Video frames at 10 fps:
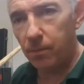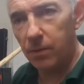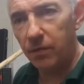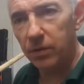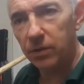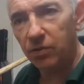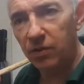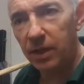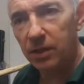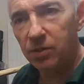if you can see
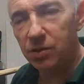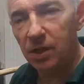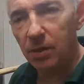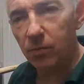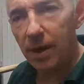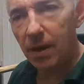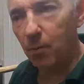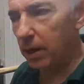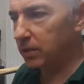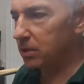it, just your little round
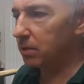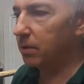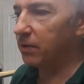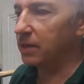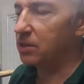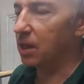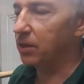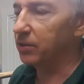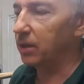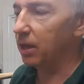ones, if they start
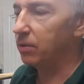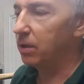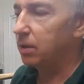to go.